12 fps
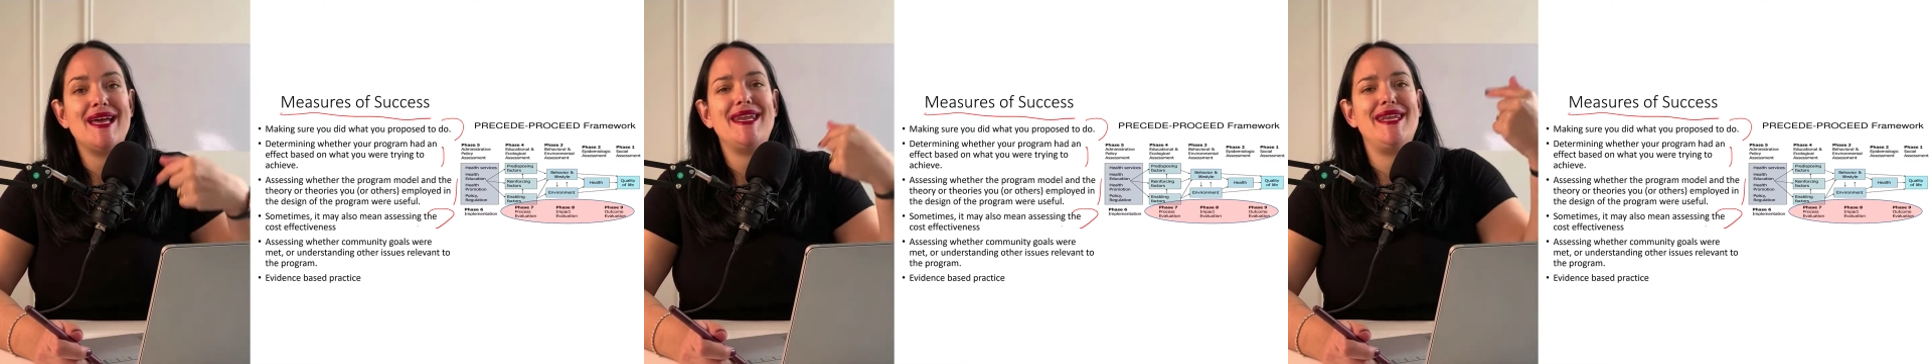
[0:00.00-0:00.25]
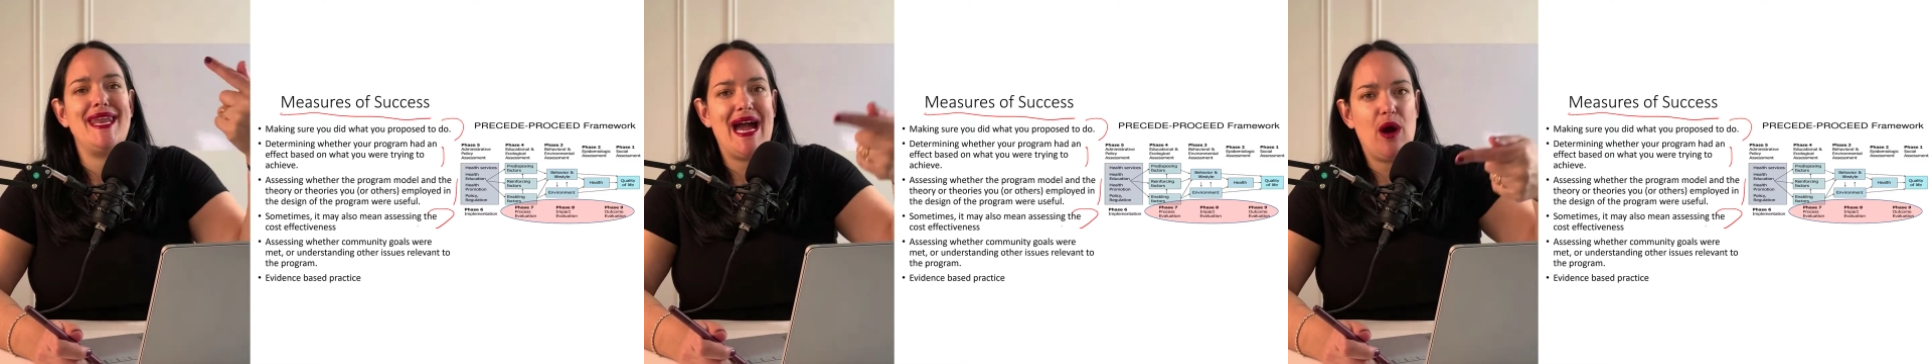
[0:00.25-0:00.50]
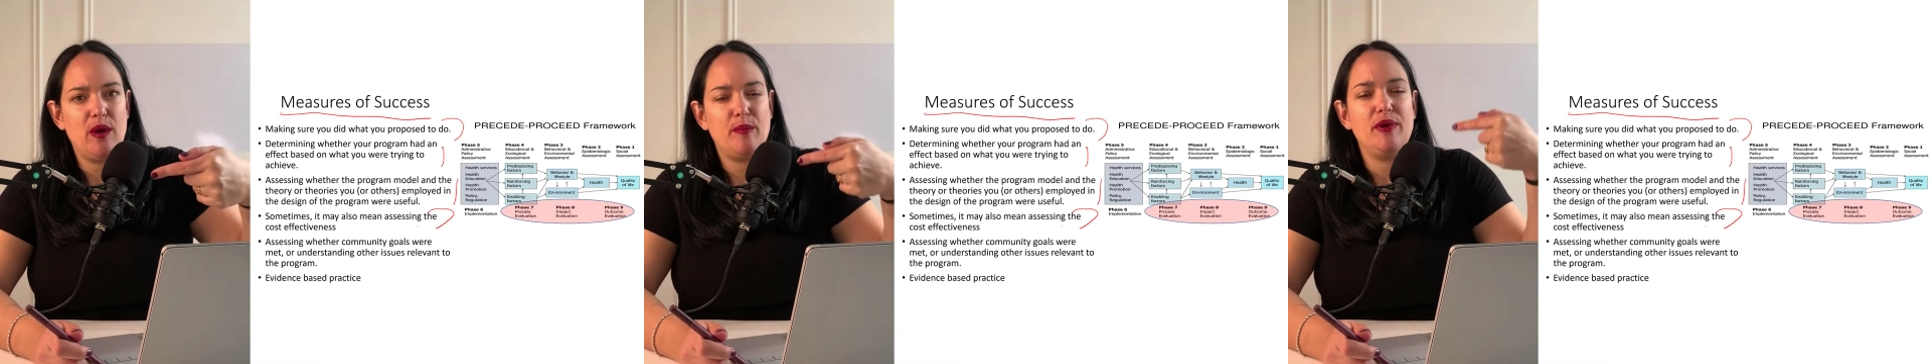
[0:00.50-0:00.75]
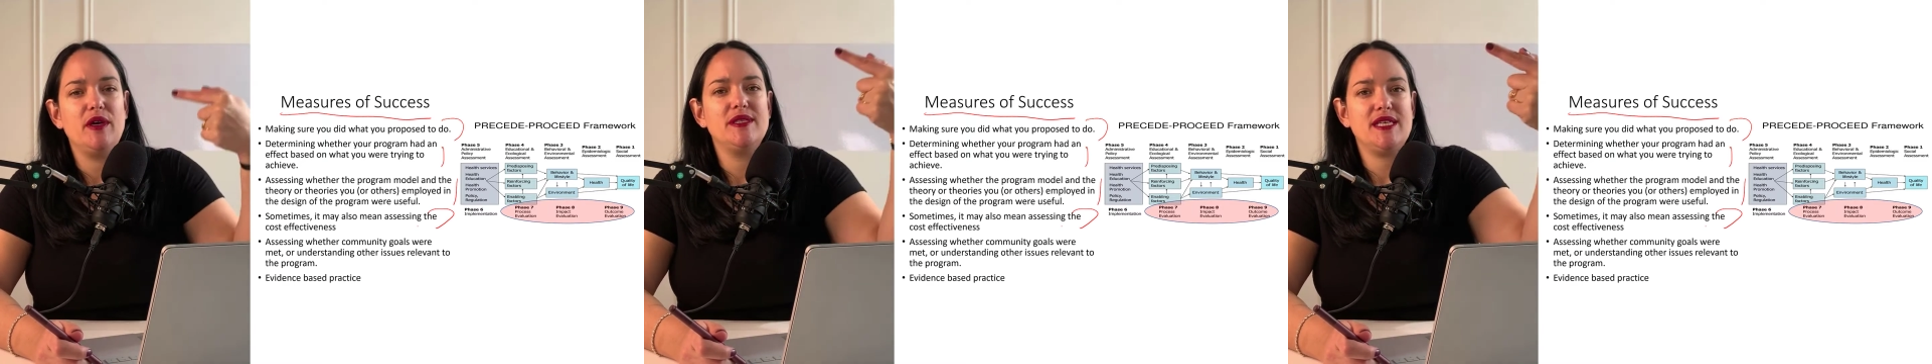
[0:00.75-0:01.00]
Now it
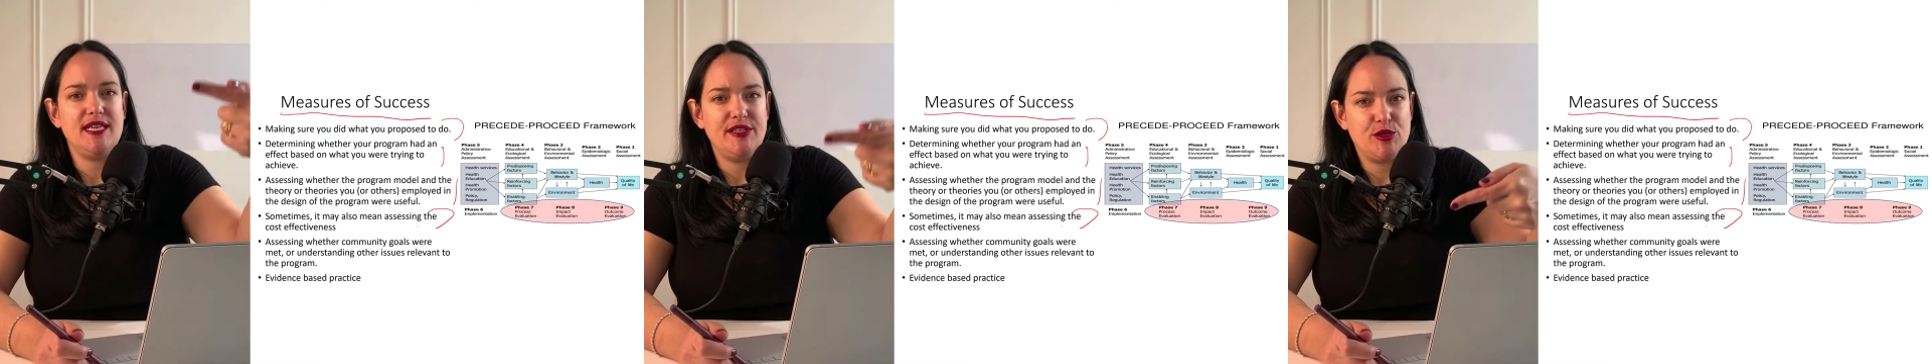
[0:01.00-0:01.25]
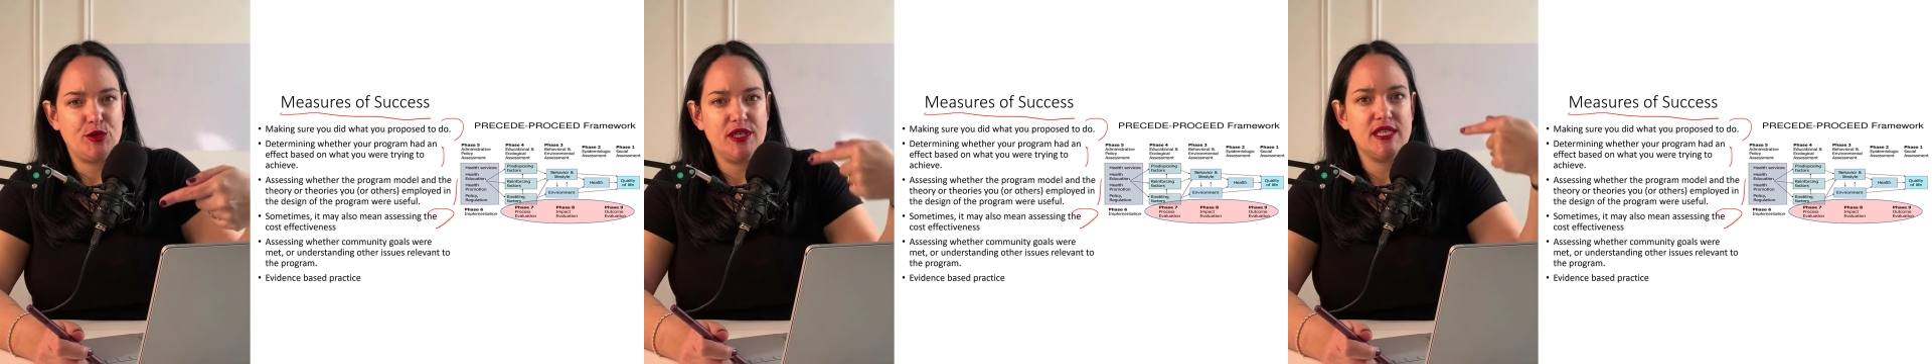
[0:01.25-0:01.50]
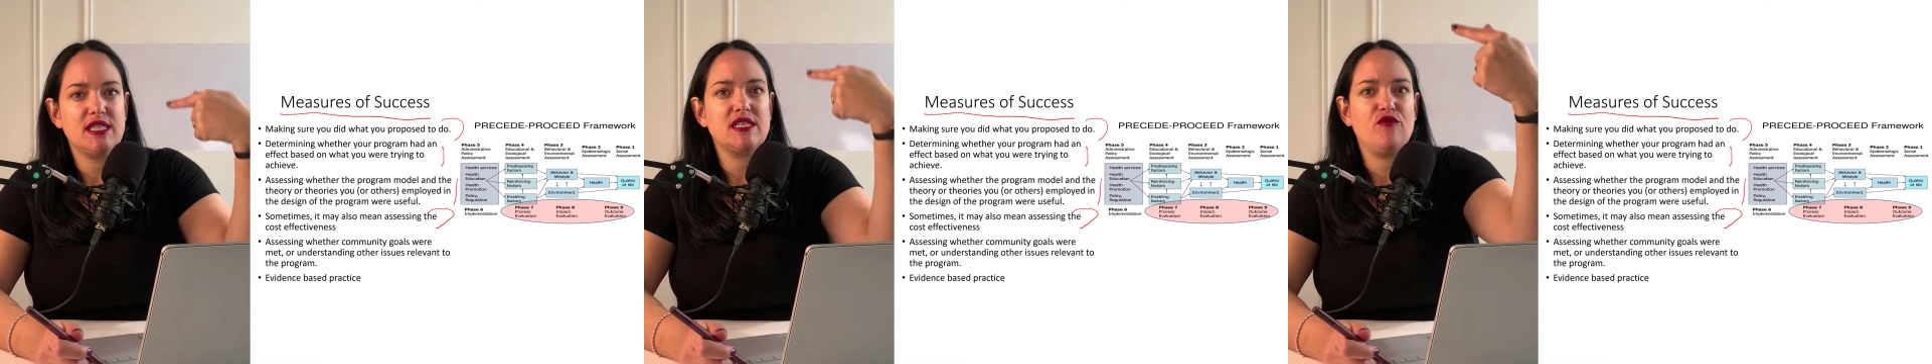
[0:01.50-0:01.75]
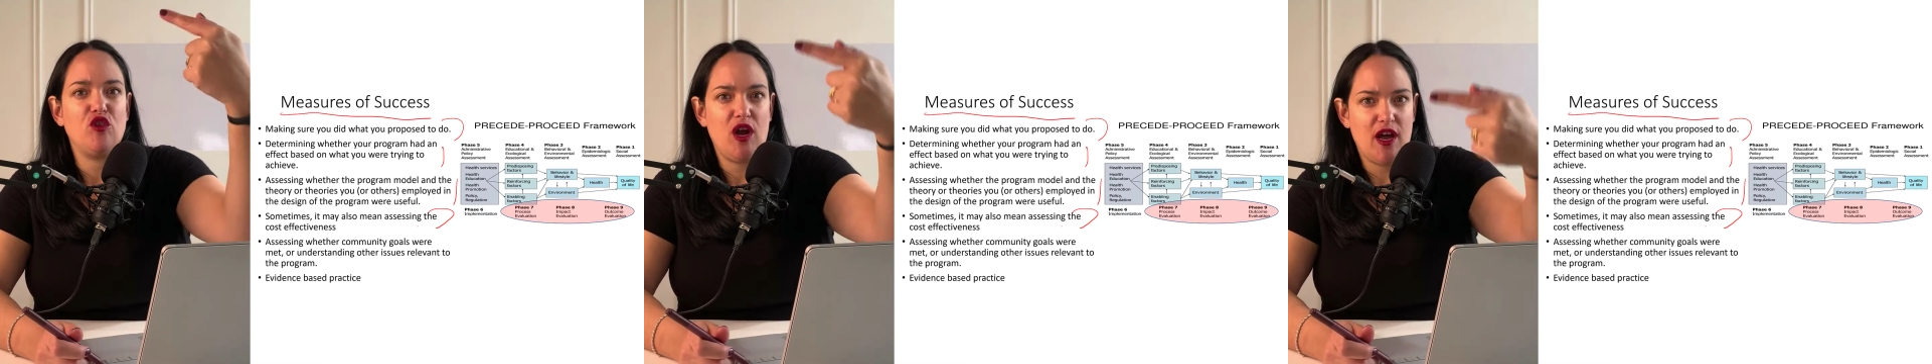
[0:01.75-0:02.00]
builds interest for